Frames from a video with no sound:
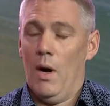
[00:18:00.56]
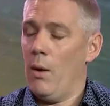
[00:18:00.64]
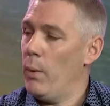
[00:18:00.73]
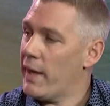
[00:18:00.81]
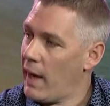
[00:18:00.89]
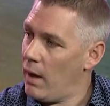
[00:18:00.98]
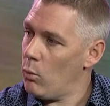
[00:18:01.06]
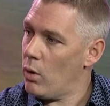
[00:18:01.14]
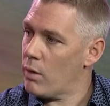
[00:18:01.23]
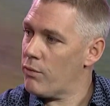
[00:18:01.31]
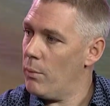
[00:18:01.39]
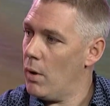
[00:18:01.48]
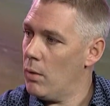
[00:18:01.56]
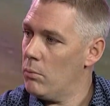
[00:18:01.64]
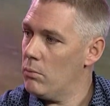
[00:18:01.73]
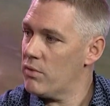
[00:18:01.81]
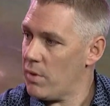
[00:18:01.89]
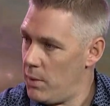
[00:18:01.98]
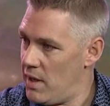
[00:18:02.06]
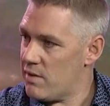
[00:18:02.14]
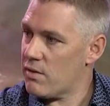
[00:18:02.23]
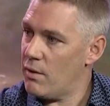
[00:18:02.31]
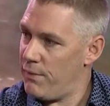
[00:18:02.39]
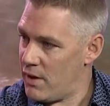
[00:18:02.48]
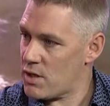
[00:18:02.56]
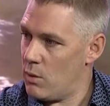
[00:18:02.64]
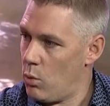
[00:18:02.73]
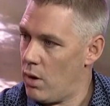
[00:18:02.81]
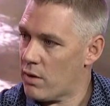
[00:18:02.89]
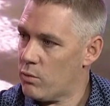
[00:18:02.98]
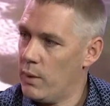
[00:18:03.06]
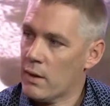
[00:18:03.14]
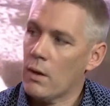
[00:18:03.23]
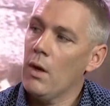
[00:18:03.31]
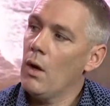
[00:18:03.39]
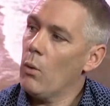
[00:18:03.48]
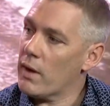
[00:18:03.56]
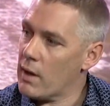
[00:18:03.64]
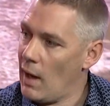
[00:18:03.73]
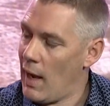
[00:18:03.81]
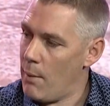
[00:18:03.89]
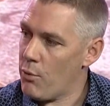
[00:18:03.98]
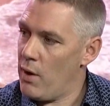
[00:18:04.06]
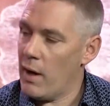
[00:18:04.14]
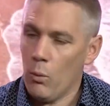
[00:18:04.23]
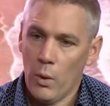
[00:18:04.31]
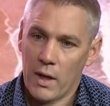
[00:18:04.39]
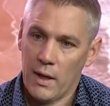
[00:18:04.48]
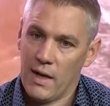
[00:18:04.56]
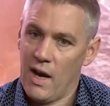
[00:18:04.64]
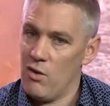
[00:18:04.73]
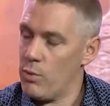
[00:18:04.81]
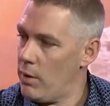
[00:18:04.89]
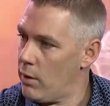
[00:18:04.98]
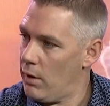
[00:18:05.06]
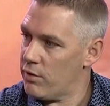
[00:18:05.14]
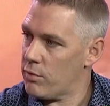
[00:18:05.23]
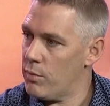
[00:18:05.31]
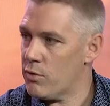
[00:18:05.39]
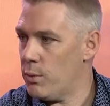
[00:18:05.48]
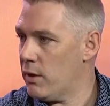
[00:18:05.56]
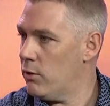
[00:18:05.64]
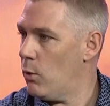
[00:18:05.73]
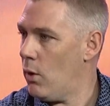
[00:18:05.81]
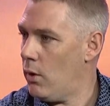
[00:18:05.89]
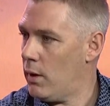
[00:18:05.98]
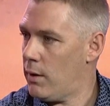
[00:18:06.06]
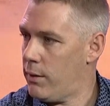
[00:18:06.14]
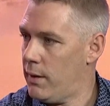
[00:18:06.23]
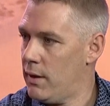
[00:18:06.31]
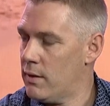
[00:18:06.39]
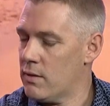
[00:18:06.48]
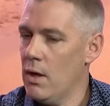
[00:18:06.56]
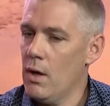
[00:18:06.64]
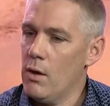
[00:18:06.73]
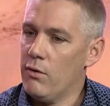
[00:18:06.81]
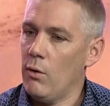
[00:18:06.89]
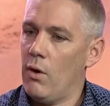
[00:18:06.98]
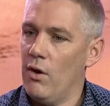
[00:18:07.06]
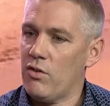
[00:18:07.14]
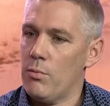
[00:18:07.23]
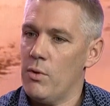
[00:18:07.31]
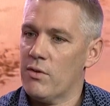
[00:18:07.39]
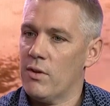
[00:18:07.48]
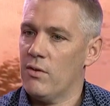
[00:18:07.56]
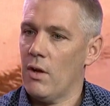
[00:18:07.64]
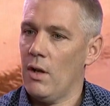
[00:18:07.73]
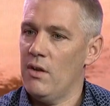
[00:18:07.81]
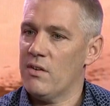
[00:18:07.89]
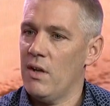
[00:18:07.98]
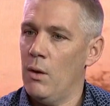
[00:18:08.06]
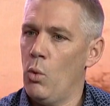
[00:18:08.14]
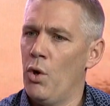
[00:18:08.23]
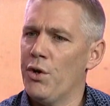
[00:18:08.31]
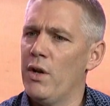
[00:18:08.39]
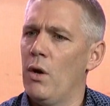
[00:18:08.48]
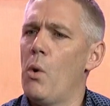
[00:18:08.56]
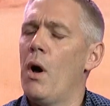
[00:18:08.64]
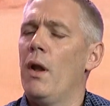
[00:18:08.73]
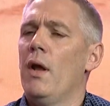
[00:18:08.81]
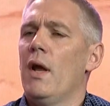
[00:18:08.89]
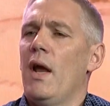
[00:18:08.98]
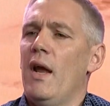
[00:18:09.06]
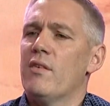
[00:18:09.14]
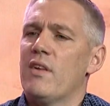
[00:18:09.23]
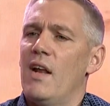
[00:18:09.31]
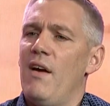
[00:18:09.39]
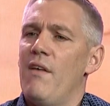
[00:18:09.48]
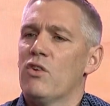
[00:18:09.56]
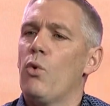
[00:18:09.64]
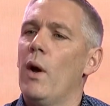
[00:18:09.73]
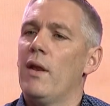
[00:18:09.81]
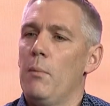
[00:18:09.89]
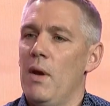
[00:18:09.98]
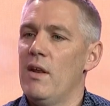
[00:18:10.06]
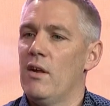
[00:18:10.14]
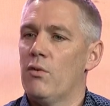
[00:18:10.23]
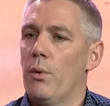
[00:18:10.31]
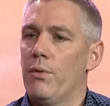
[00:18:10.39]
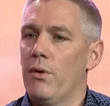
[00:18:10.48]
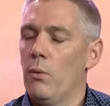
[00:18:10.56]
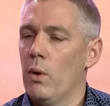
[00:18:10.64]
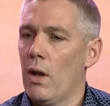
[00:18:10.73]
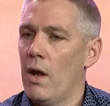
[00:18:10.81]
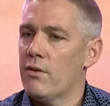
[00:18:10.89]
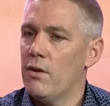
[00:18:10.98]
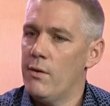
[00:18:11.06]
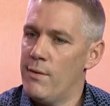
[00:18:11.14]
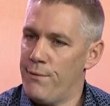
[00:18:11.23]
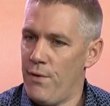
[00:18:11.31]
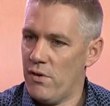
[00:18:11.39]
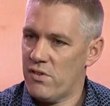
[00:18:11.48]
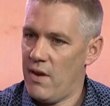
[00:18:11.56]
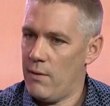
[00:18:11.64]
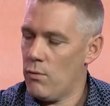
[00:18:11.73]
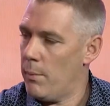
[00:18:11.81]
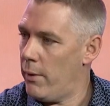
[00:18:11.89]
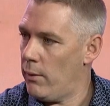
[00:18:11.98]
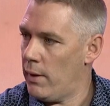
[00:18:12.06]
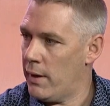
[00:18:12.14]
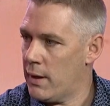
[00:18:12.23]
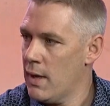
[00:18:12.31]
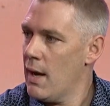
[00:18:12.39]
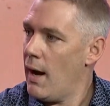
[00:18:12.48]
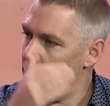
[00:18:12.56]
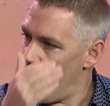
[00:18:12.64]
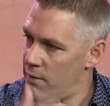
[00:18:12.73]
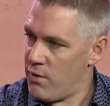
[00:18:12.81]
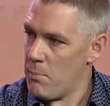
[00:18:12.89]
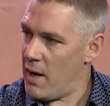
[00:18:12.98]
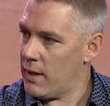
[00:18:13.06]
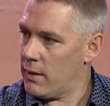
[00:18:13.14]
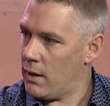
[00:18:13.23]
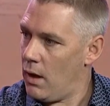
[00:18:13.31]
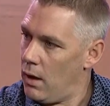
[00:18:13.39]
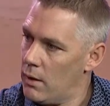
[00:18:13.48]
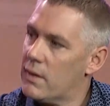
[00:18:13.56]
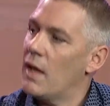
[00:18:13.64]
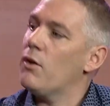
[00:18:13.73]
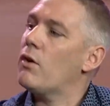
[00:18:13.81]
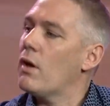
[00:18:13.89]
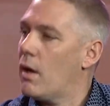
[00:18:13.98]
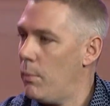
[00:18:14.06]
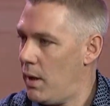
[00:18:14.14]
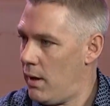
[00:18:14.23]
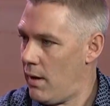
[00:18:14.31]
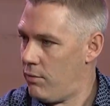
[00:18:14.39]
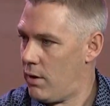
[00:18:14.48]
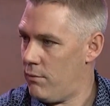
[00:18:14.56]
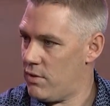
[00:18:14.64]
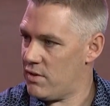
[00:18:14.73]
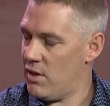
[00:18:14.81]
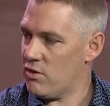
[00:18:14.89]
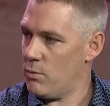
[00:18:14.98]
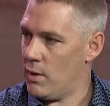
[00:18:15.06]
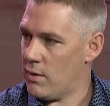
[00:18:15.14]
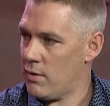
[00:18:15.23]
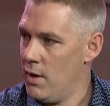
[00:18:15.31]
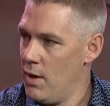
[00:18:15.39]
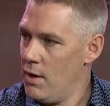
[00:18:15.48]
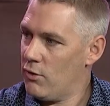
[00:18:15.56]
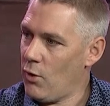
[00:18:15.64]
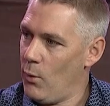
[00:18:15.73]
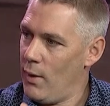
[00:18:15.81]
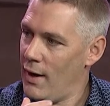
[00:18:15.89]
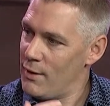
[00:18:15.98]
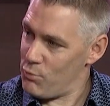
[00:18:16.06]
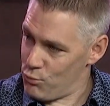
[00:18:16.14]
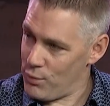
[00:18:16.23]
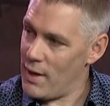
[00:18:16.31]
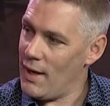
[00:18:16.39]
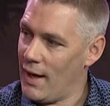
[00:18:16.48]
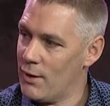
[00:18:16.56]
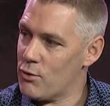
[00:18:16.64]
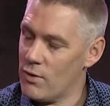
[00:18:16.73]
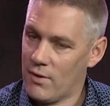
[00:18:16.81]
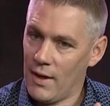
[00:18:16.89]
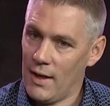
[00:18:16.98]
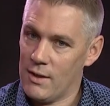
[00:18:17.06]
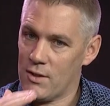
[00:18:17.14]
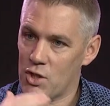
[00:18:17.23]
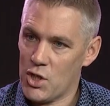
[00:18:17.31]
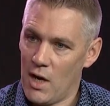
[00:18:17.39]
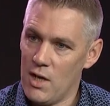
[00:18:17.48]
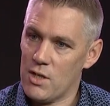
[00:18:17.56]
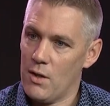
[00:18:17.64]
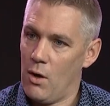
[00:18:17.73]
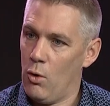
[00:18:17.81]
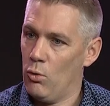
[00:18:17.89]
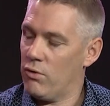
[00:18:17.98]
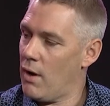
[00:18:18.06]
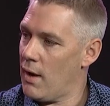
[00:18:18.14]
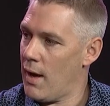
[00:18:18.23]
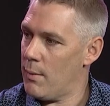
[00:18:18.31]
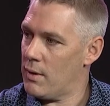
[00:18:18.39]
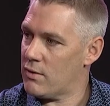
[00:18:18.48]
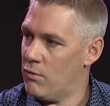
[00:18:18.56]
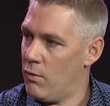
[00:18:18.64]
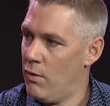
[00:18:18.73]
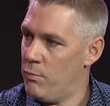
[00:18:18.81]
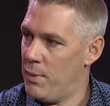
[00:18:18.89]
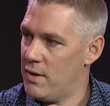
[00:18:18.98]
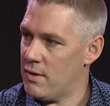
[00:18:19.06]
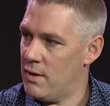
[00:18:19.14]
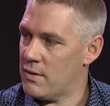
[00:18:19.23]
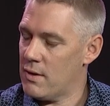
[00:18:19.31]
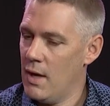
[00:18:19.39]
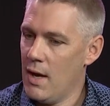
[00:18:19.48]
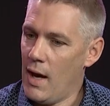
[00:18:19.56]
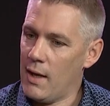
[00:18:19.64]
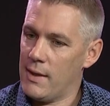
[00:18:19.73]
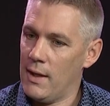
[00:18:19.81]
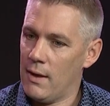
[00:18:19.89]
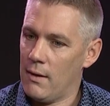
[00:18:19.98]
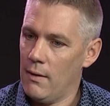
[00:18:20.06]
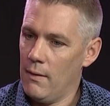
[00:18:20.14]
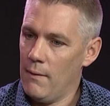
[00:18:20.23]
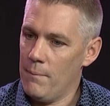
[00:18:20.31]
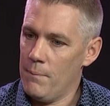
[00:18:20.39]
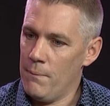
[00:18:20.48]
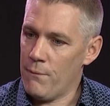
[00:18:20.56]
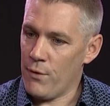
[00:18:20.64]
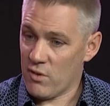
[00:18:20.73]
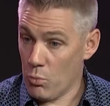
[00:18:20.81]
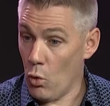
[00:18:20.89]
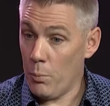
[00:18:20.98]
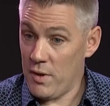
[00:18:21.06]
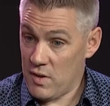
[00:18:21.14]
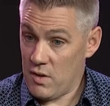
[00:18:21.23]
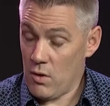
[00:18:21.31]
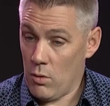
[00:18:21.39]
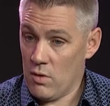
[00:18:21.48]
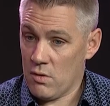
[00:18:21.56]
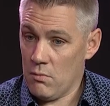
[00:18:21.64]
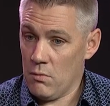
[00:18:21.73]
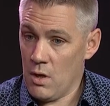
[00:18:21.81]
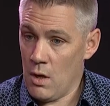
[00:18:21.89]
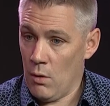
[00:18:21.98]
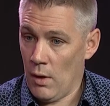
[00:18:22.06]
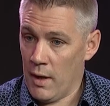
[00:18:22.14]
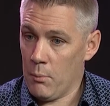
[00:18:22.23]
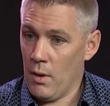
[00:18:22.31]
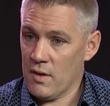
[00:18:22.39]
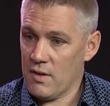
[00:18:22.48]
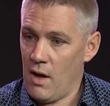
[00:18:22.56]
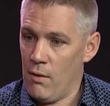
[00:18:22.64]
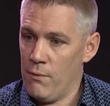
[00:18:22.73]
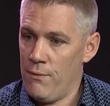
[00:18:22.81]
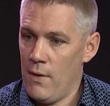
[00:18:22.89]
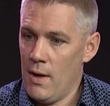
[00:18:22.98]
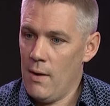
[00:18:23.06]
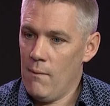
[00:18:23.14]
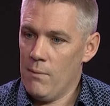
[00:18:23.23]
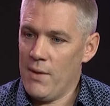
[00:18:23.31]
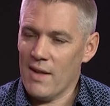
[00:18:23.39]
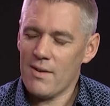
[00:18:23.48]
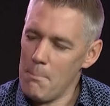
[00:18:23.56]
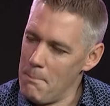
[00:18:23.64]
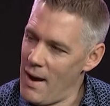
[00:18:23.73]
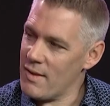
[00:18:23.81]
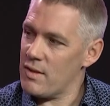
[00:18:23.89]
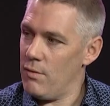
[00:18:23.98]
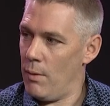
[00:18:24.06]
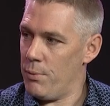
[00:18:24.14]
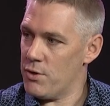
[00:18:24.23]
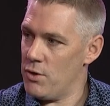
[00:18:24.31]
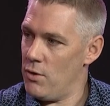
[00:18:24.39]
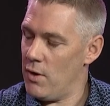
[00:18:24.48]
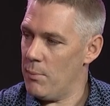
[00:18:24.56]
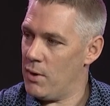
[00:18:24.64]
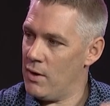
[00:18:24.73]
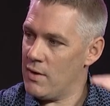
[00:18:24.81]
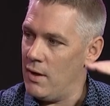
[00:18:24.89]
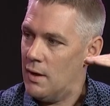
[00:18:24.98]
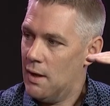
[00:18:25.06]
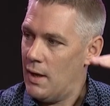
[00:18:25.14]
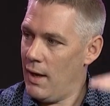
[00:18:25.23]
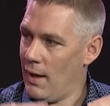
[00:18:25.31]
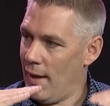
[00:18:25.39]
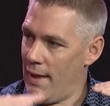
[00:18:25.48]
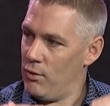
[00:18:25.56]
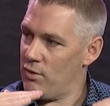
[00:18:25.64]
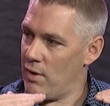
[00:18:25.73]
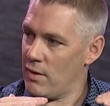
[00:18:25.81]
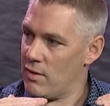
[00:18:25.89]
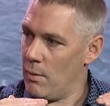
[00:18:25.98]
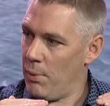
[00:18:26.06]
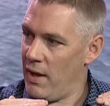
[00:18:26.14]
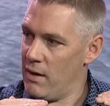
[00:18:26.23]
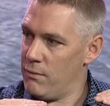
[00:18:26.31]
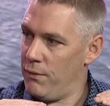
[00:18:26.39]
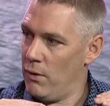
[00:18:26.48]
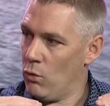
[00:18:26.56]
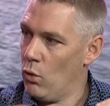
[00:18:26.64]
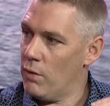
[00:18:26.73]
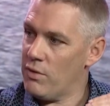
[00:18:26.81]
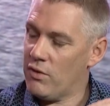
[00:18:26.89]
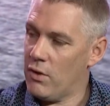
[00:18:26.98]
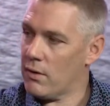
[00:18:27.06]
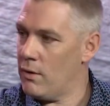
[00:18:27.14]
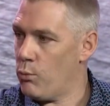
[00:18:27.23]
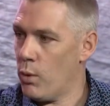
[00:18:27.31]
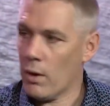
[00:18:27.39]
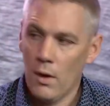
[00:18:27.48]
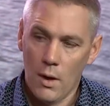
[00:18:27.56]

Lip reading: we can work from home. Some of this stuff actually works. We can collaborate, we can engage with our customers, we can do a whole lot of things. So customers can suddenly say, well, you know what? Instead of having 20 meetings with you, we'd like to do the first 10 remotely. And then if you make the cut, then you can come in and have a conversation with us. So it's really interesting. It's changing the whole dynamics of business. And I think for small business owners, like myself, that's a massive opportunity because it level sets the playing field. All of a sudden, if we're